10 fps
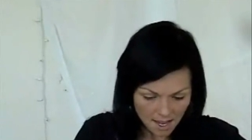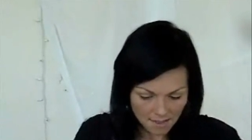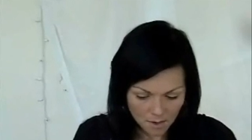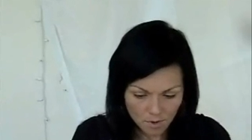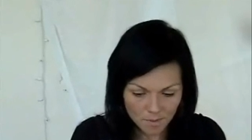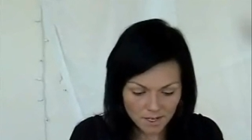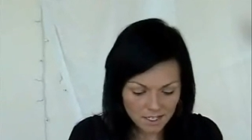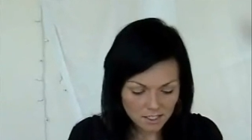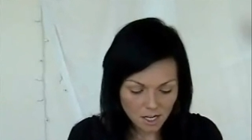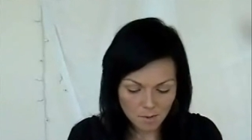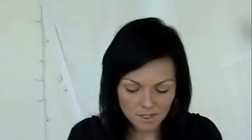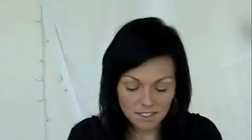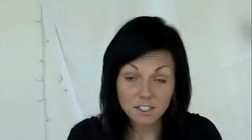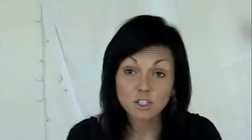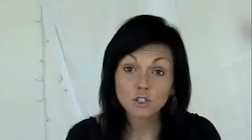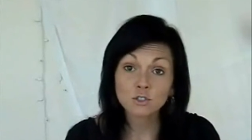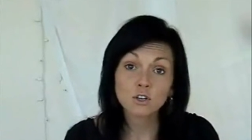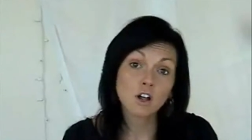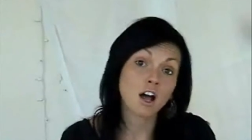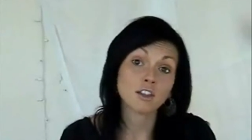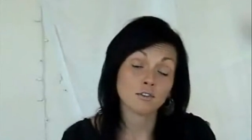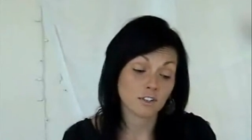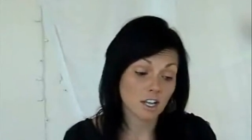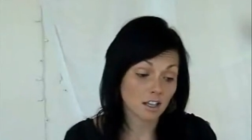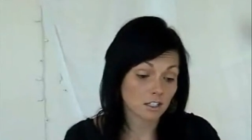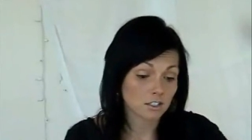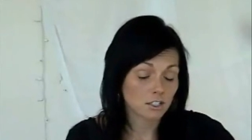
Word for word: And then what we're going to start with is a neutral all over color.